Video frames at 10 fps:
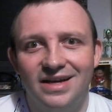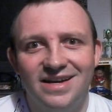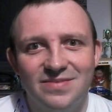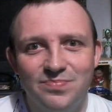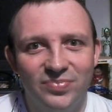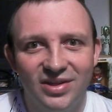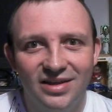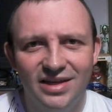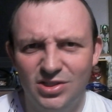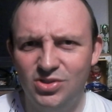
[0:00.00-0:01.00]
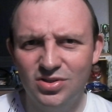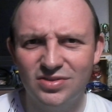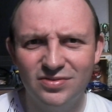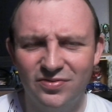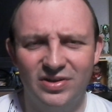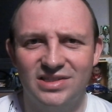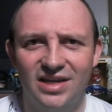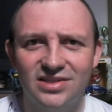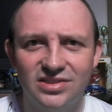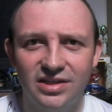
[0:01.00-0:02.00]
Um, it's just
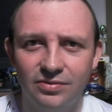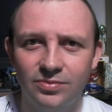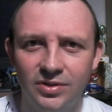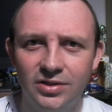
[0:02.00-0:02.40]
fantastic.